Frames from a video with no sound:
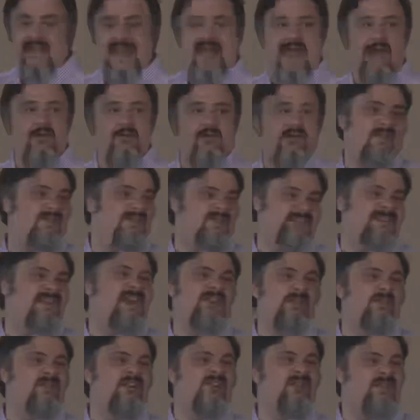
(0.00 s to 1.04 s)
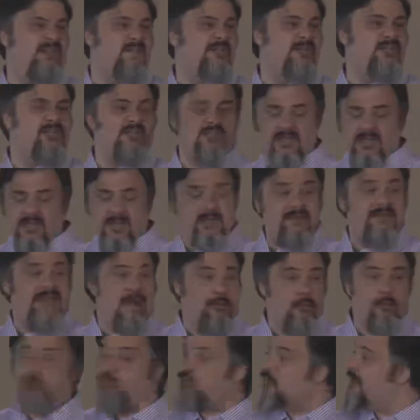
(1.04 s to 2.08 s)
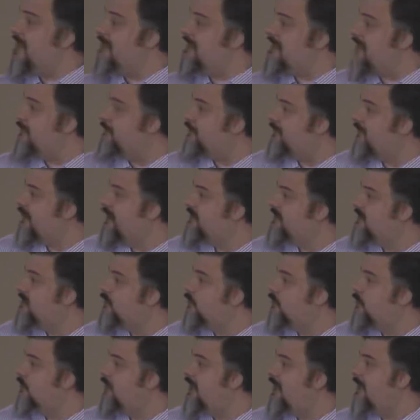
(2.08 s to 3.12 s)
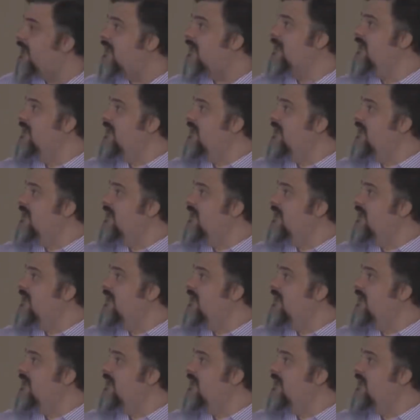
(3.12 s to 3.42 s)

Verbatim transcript: it out. If it's not a real image, that will break, that process will break.